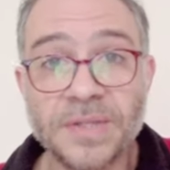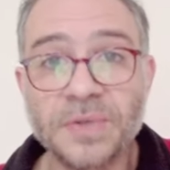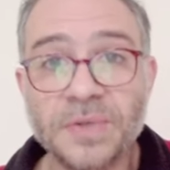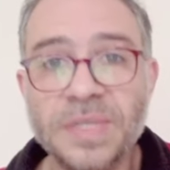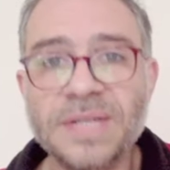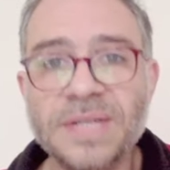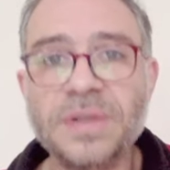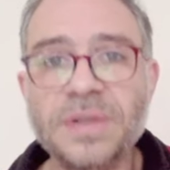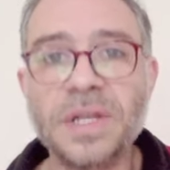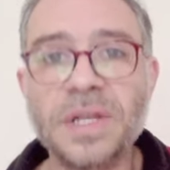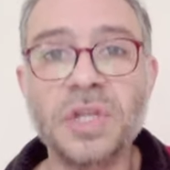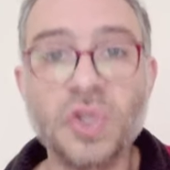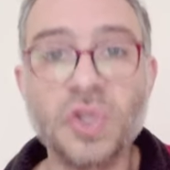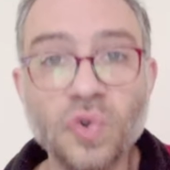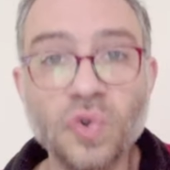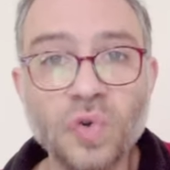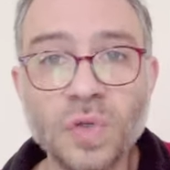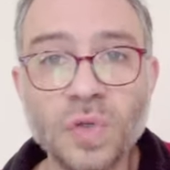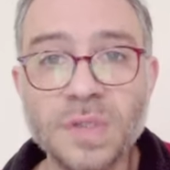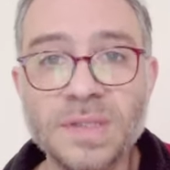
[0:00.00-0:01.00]
And so these are
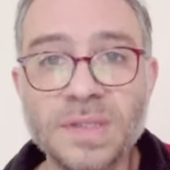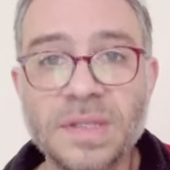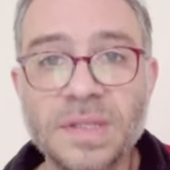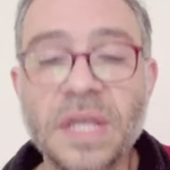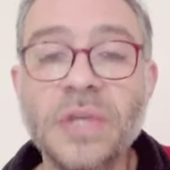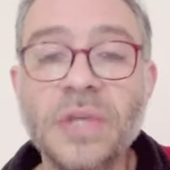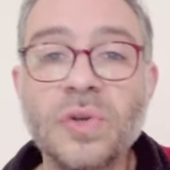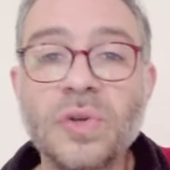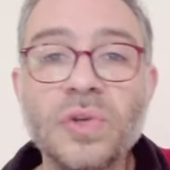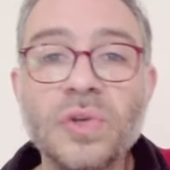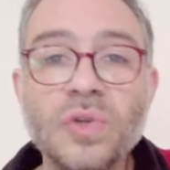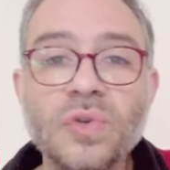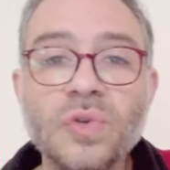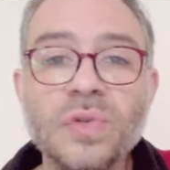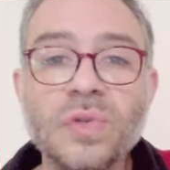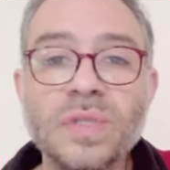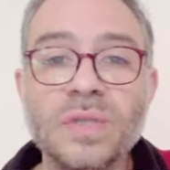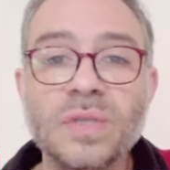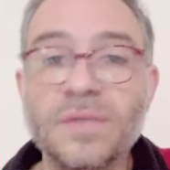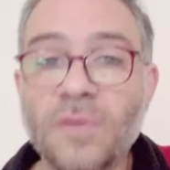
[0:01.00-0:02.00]
the tools that you
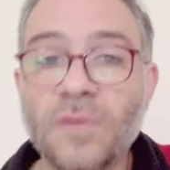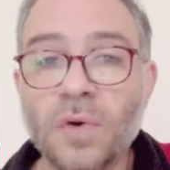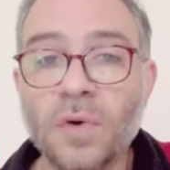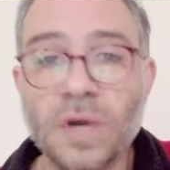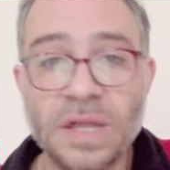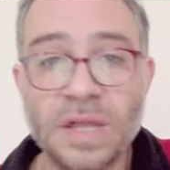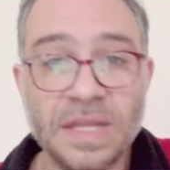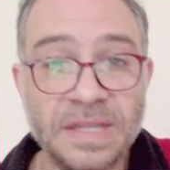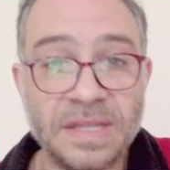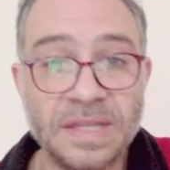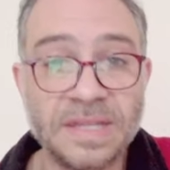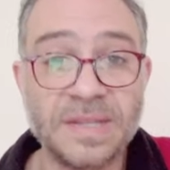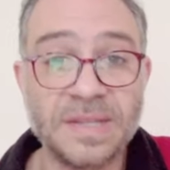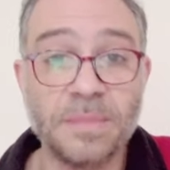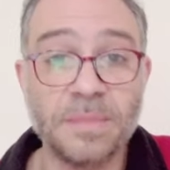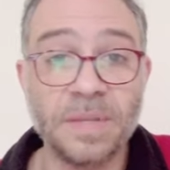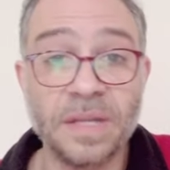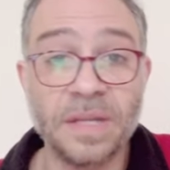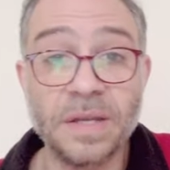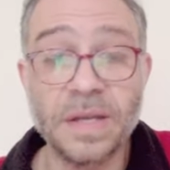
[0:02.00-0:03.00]
use for the
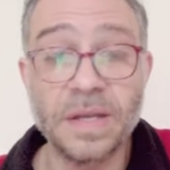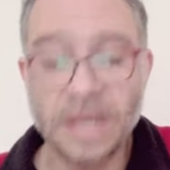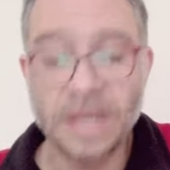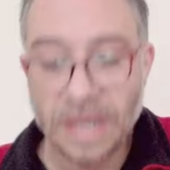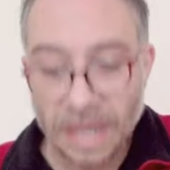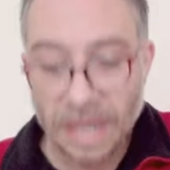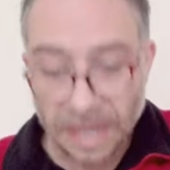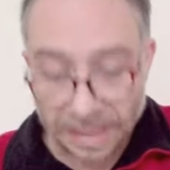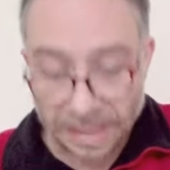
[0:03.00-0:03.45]
discipline.